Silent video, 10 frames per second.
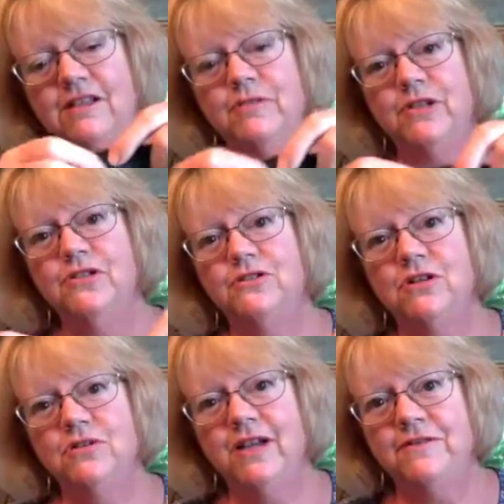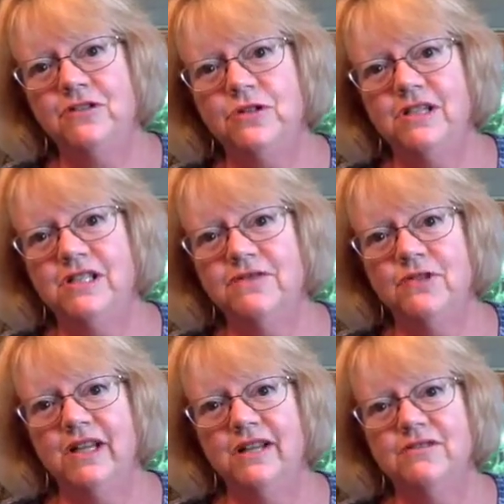but you don't have to transfer
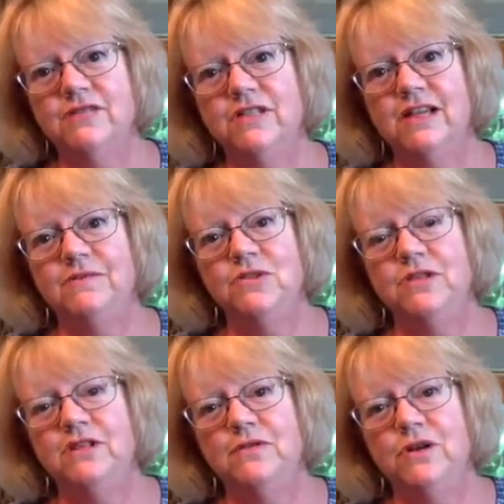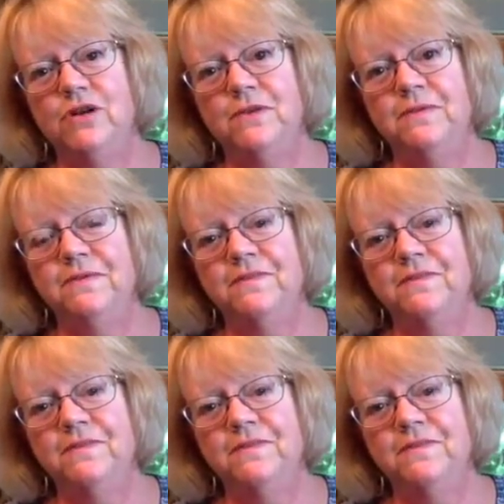it every time you knit a row.